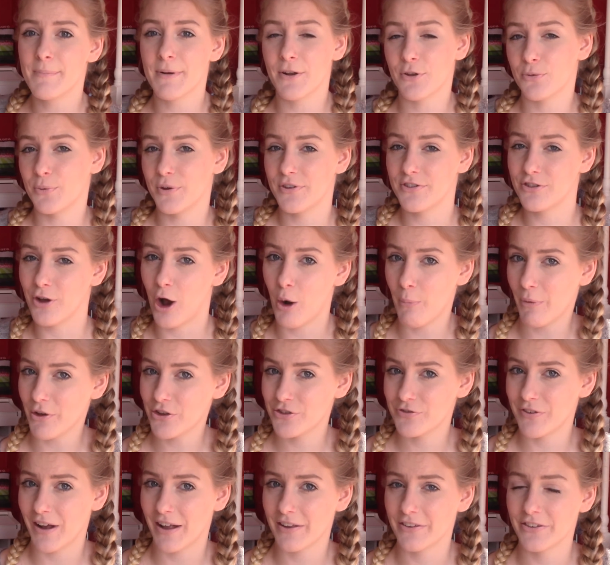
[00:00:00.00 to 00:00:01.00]
because we're Star Wars
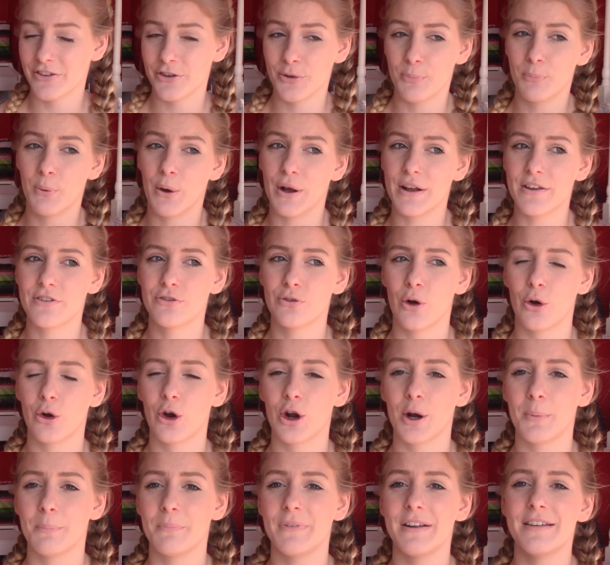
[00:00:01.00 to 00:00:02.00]
fans, but it's not
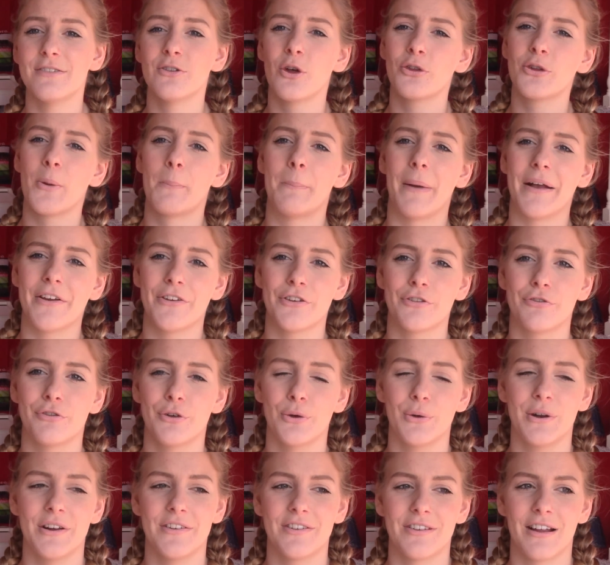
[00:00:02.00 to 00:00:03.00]
the best
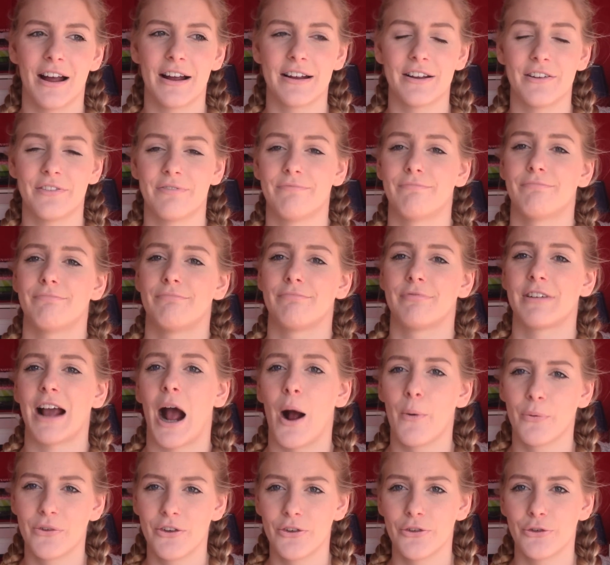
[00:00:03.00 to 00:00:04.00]
food. It's like a
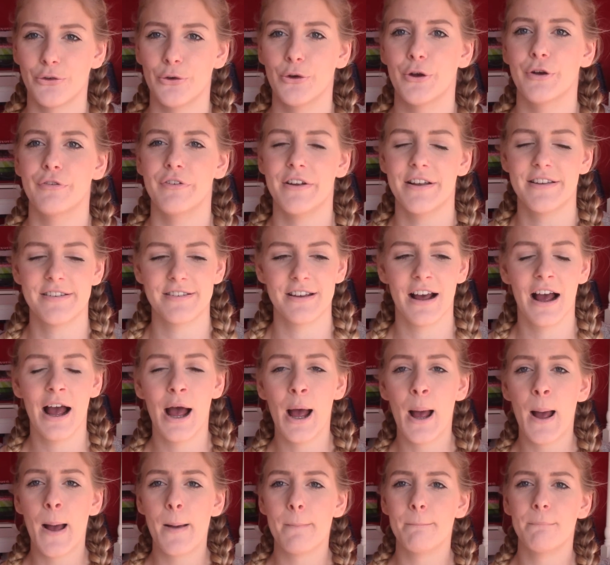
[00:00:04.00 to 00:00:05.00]
counter service,
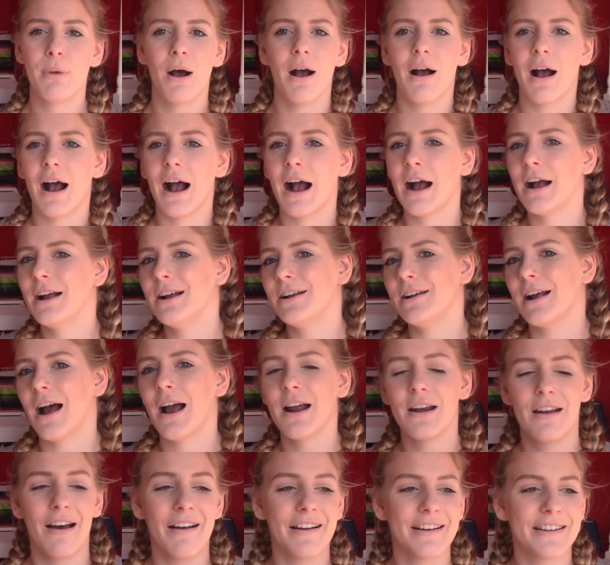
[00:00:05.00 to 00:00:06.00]
but
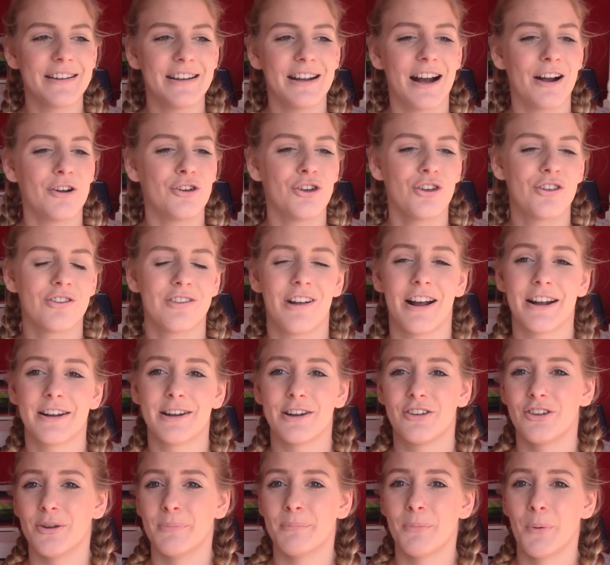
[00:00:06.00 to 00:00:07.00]
I like it. I just like
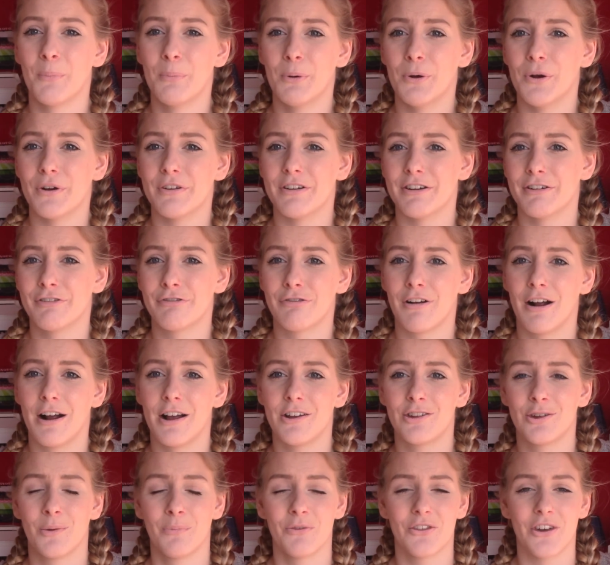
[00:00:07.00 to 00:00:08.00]
a simple burger and
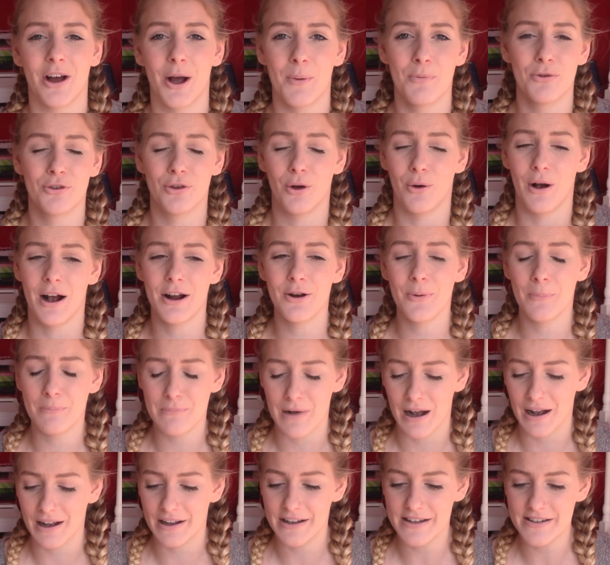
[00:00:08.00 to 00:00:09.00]
fries sometimes, so I don't
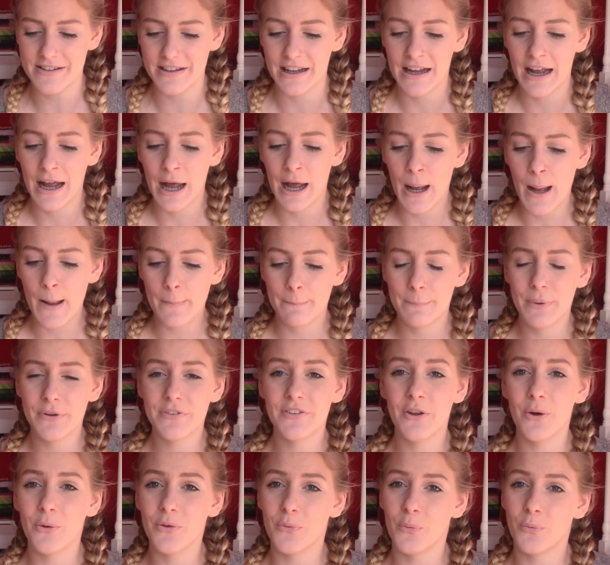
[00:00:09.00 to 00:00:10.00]
mind.
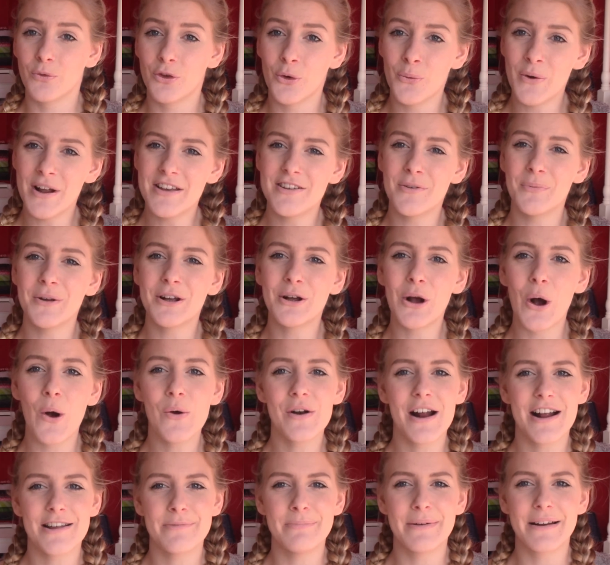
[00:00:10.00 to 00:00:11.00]
But the reason we go
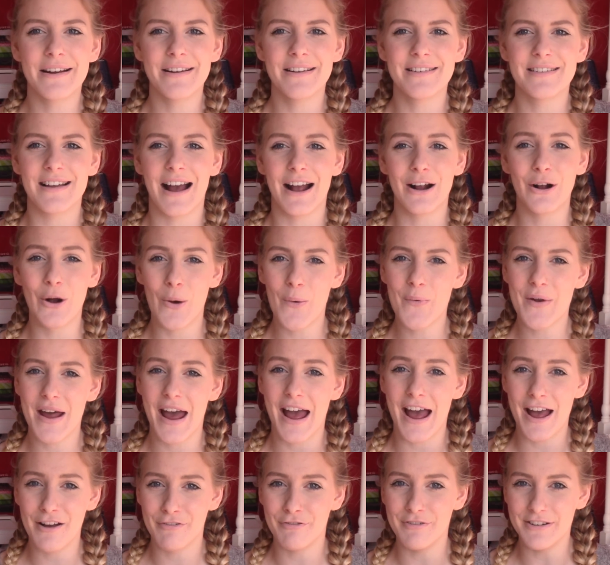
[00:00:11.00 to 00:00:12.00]
there is because I go there
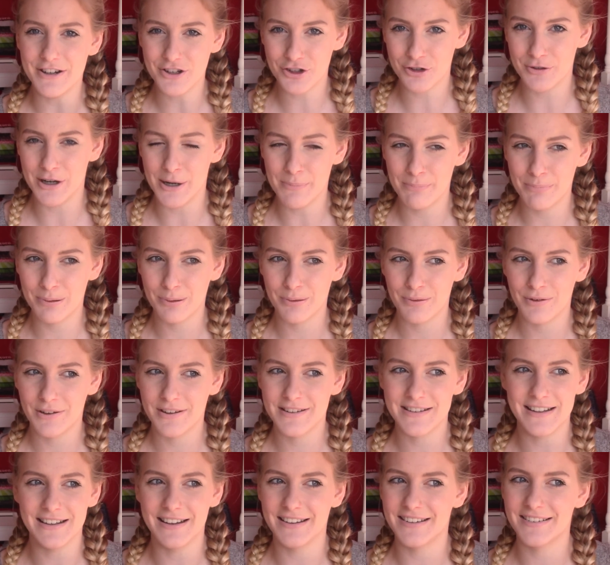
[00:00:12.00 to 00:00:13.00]
every trip
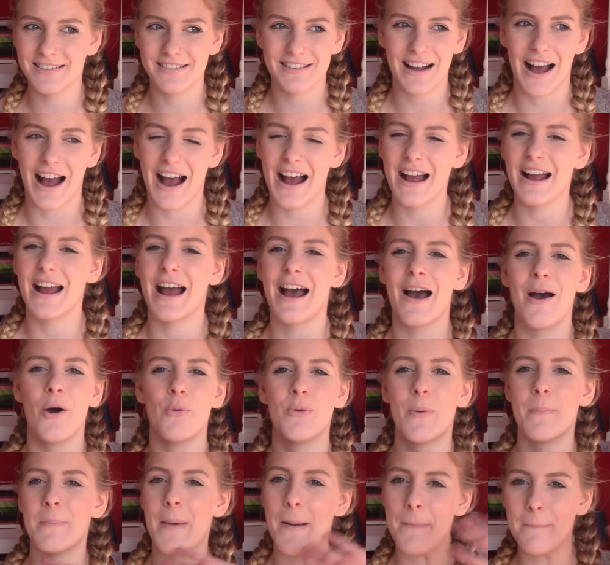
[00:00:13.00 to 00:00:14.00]
since I
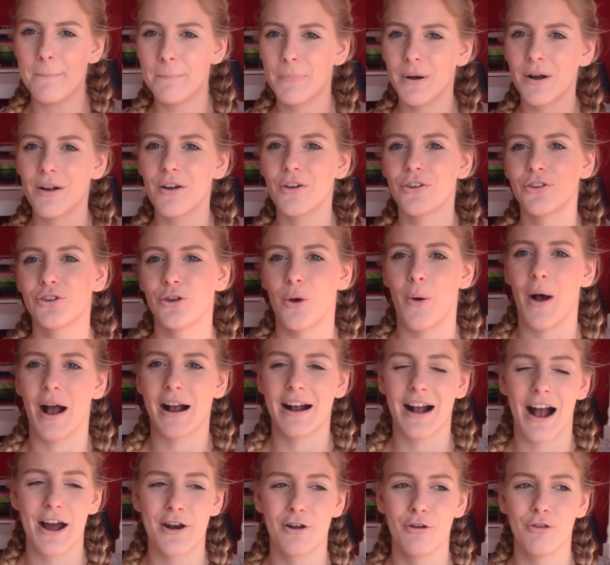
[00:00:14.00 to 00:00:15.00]
remember, so I
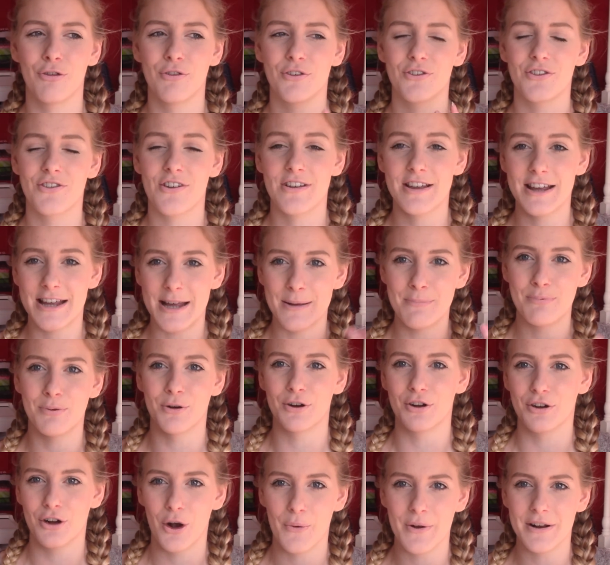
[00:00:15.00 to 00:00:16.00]
kind of keep
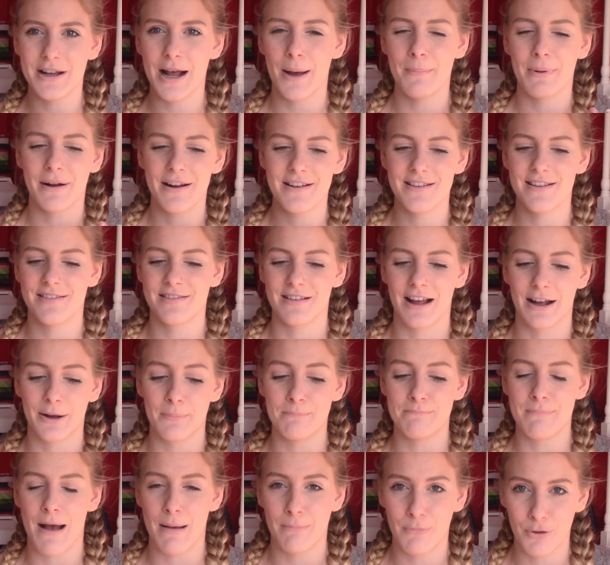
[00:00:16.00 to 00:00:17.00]
on going there because it's like
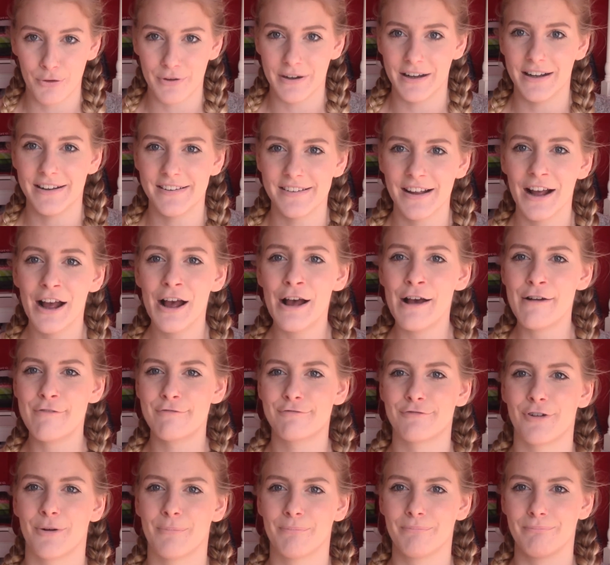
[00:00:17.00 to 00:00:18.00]
memories
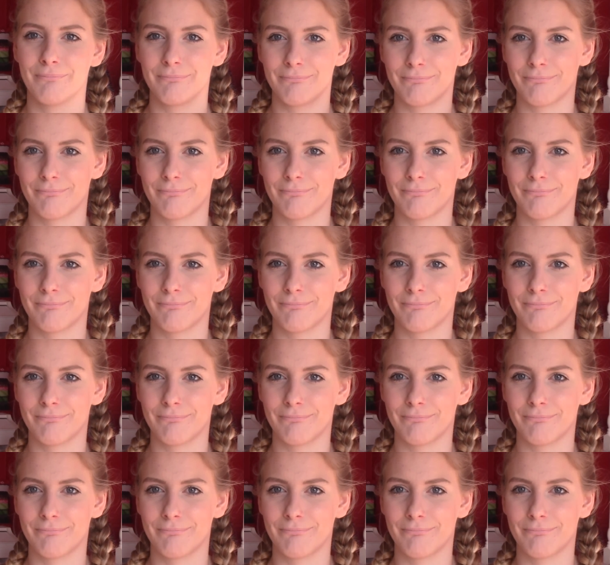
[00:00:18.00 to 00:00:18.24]
from